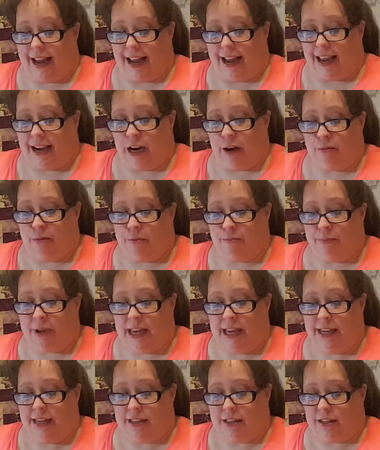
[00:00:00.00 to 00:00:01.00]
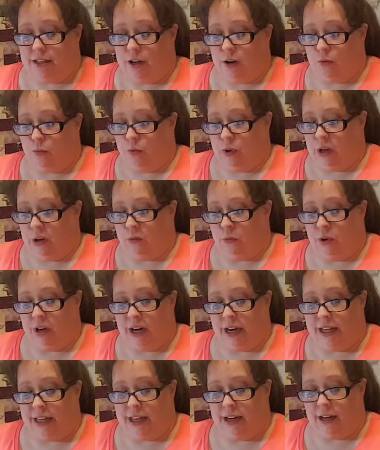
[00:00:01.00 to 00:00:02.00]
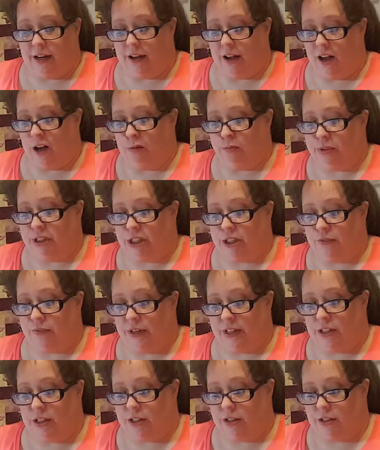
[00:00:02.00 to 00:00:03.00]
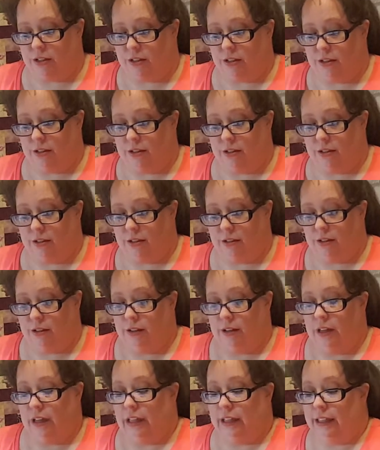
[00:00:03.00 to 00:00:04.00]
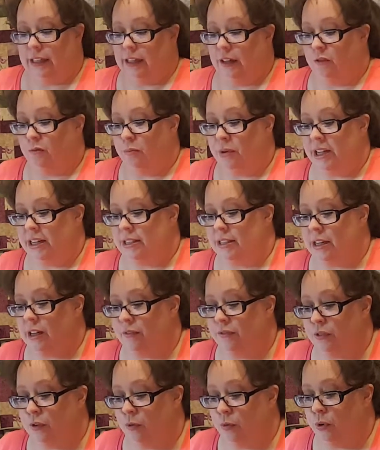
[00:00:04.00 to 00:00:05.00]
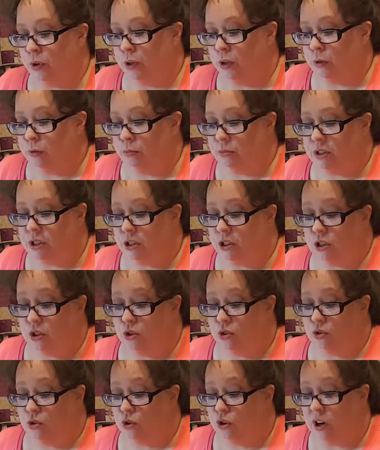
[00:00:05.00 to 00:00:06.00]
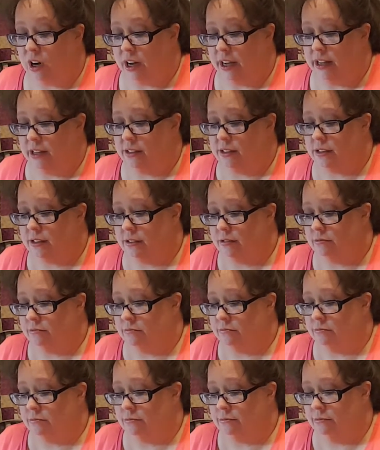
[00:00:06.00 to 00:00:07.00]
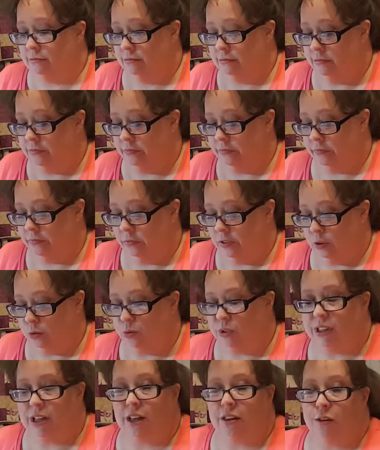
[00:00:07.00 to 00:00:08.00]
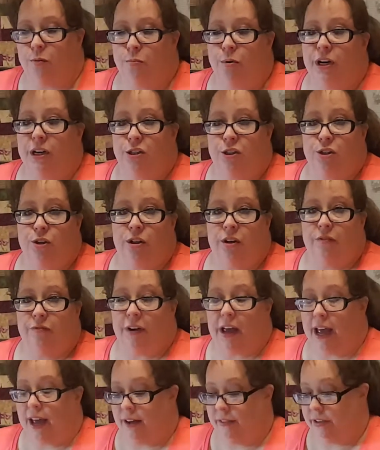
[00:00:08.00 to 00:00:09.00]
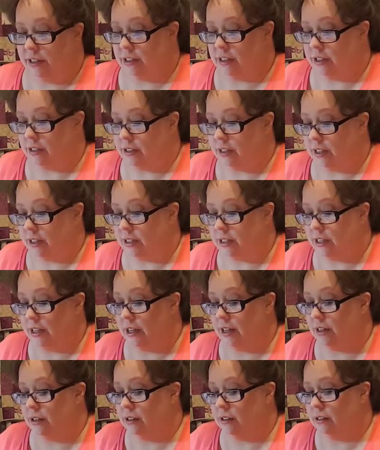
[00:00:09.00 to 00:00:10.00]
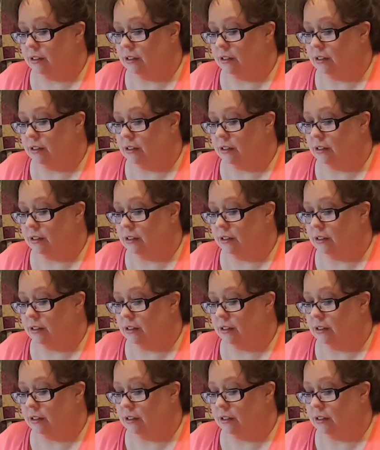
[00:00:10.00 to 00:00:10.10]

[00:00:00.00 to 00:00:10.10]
I'm amazed at what I can accomplish if I just give myself the room to just try it without the pressure of having to succeed.